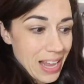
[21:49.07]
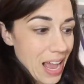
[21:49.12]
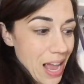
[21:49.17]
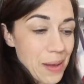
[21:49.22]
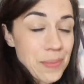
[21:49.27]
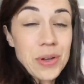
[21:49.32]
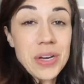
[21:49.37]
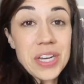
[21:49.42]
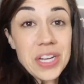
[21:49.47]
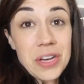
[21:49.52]

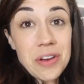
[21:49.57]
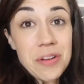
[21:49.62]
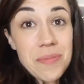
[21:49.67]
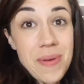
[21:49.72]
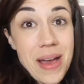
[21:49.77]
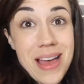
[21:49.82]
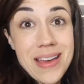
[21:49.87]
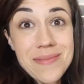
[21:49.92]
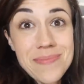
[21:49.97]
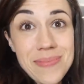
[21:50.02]
I'm gonna go to
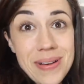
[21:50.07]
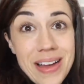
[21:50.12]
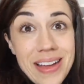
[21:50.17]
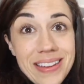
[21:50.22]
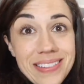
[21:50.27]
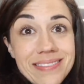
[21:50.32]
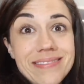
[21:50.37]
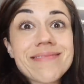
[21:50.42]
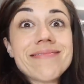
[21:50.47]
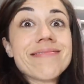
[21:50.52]
bed,
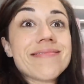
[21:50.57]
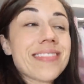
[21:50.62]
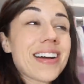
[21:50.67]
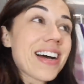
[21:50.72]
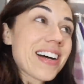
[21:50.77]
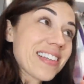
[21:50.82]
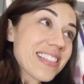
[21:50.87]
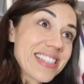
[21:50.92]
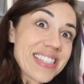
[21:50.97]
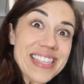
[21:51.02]
but
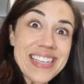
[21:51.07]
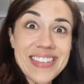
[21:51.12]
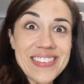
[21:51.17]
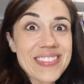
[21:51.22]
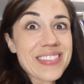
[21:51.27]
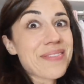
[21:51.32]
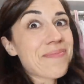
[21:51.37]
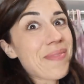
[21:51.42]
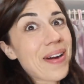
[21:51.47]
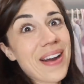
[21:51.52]
I'll see
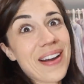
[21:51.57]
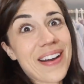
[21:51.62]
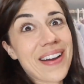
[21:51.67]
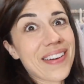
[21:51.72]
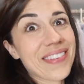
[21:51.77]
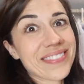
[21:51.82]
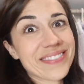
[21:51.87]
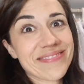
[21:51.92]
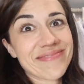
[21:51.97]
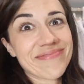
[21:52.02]
you tomorrow.